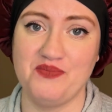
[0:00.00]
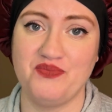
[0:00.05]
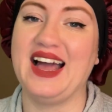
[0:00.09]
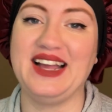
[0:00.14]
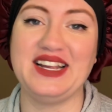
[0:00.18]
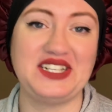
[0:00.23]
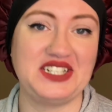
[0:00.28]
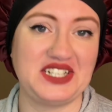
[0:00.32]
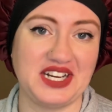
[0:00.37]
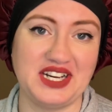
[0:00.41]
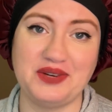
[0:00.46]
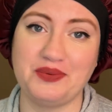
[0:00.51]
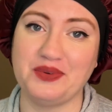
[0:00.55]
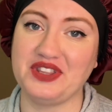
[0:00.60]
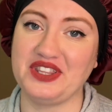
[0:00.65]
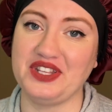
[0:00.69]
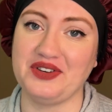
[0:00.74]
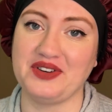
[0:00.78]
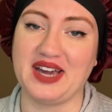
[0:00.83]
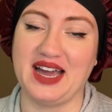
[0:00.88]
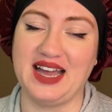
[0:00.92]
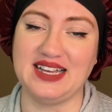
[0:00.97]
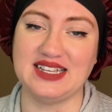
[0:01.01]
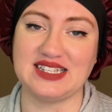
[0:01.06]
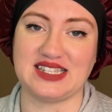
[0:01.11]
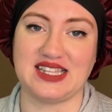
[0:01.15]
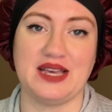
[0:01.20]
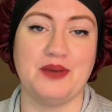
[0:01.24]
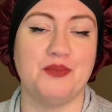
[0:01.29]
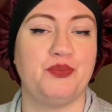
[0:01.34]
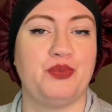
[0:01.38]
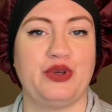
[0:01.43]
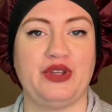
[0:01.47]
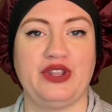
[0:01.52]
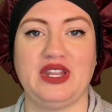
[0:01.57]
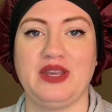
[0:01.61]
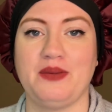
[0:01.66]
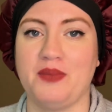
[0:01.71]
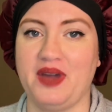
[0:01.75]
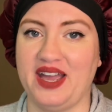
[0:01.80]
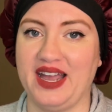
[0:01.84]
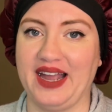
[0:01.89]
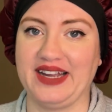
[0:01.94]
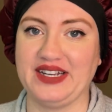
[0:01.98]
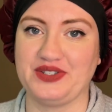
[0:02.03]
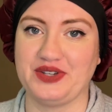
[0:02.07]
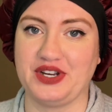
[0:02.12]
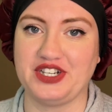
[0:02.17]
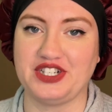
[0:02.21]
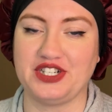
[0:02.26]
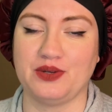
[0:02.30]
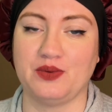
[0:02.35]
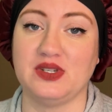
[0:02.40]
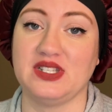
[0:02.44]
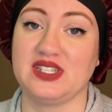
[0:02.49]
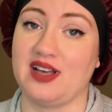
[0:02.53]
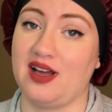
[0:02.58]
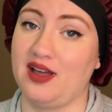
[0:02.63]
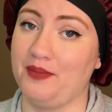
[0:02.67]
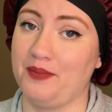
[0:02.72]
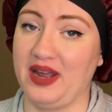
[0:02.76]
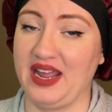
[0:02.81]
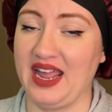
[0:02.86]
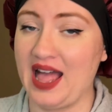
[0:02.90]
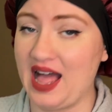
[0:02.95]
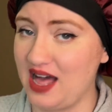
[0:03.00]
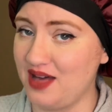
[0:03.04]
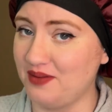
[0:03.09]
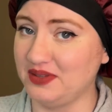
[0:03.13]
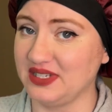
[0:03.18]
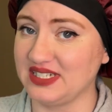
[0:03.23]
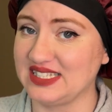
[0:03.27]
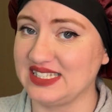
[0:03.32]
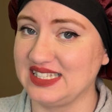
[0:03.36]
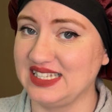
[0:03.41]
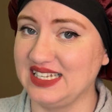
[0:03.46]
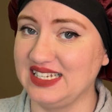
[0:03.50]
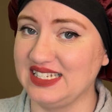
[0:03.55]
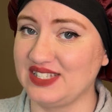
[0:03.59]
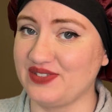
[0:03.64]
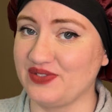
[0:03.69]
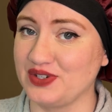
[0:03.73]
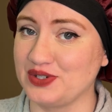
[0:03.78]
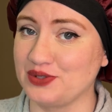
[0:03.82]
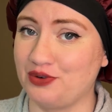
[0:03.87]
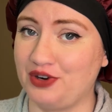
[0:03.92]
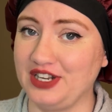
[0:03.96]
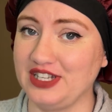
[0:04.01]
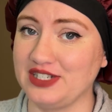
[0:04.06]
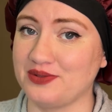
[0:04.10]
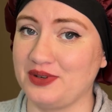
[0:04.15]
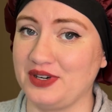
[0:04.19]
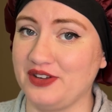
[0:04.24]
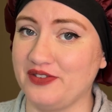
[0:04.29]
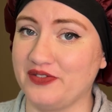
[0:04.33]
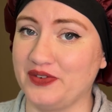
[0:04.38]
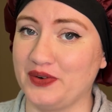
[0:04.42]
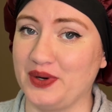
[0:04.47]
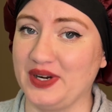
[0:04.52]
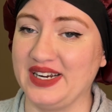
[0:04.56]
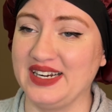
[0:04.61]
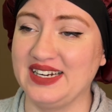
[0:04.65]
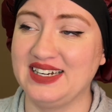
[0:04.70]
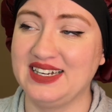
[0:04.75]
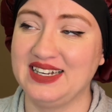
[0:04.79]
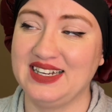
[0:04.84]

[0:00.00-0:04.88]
I shared with you guys that building my hydration was on my habits list for 2024,